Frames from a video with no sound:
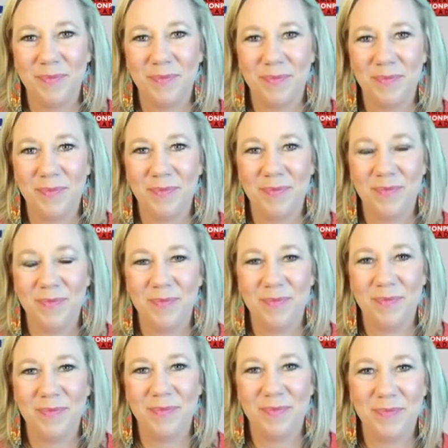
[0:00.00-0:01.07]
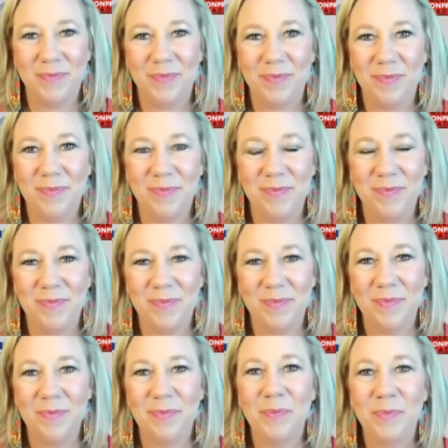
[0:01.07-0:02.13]

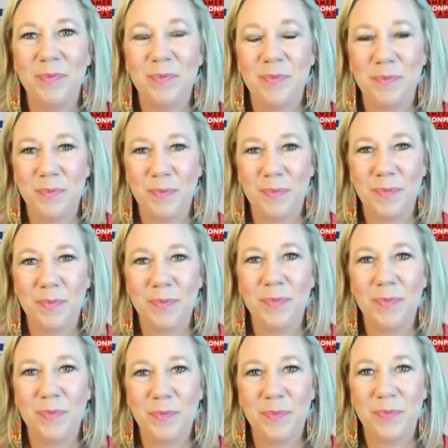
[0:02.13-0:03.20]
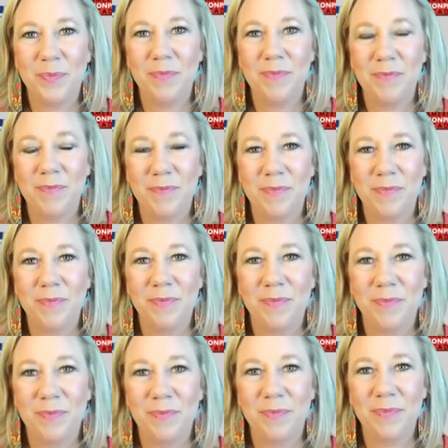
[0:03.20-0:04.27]

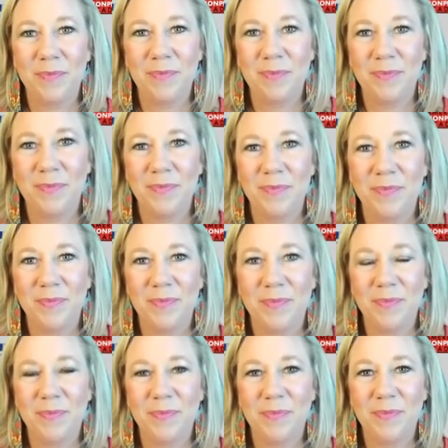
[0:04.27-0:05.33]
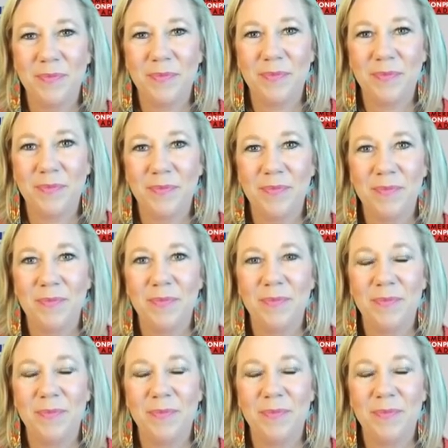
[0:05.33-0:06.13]
The person shown says nothing.